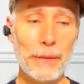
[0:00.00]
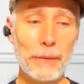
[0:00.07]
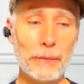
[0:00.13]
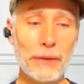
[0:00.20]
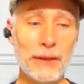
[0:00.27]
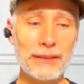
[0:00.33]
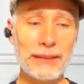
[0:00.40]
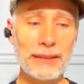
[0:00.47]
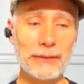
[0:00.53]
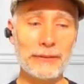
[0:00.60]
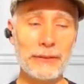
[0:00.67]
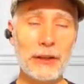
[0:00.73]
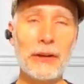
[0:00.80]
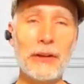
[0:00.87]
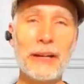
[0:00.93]
was
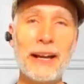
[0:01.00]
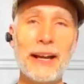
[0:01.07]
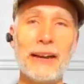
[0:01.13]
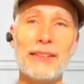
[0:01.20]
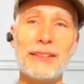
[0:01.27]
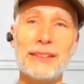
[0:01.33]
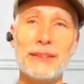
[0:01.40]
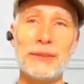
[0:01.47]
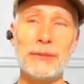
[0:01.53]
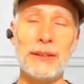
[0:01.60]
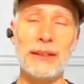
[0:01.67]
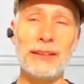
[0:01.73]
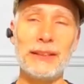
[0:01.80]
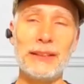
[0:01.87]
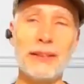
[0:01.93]
I've gone out to
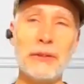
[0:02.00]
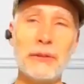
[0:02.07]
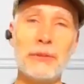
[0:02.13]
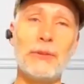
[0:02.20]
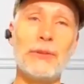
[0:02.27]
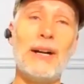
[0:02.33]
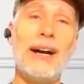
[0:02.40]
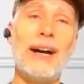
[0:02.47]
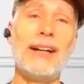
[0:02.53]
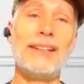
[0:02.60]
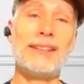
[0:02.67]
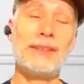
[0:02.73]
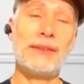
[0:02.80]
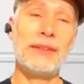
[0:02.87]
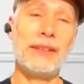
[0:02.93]
a local hot
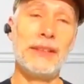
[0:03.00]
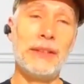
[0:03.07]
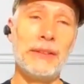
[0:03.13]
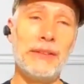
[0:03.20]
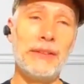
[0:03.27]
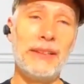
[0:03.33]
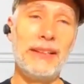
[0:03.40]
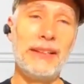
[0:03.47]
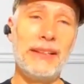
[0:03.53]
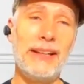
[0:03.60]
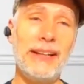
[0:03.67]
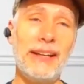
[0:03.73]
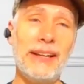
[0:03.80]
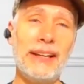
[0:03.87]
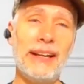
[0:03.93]
studio,
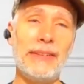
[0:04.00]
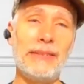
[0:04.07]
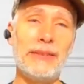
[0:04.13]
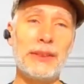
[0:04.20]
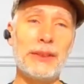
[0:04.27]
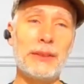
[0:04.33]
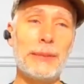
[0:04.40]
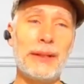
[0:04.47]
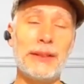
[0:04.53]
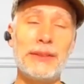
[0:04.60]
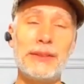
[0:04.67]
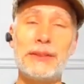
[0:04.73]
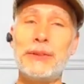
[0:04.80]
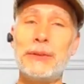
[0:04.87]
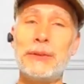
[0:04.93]
and I've just been a
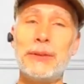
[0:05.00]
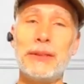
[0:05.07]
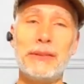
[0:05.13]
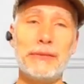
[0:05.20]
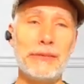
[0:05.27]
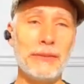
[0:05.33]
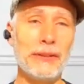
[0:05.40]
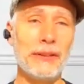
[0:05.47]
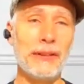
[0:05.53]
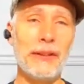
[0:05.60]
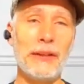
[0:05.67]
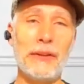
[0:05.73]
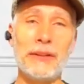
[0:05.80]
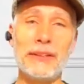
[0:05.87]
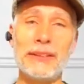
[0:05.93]
student for the
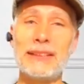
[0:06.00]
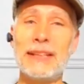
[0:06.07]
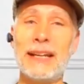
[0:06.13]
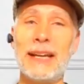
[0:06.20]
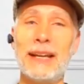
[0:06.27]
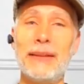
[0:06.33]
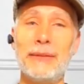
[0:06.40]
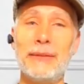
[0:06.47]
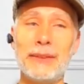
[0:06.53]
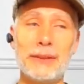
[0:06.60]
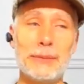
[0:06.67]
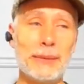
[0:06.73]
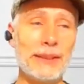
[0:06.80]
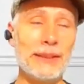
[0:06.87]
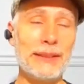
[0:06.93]
longest time. I've
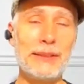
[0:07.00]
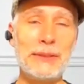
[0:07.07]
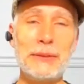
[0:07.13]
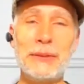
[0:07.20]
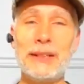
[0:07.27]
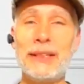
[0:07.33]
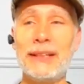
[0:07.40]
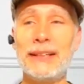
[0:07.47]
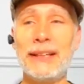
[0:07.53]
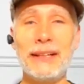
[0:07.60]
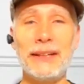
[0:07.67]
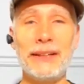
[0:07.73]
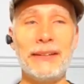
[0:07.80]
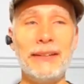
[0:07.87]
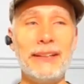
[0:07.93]
just been a student in
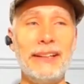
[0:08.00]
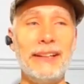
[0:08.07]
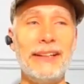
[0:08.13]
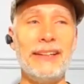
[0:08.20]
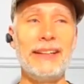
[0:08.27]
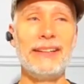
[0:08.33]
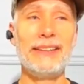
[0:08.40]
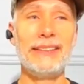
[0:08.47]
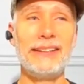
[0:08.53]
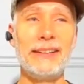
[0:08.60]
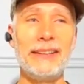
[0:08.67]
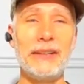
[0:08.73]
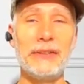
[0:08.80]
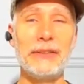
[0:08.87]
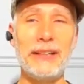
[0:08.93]
there, you
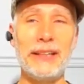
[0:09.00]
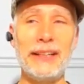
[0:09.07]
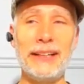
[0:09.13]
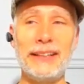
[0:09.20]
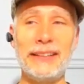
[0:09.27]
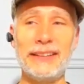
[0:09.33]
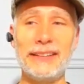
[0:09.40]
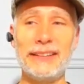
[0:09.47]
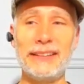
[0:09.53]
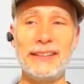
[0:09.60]
know, and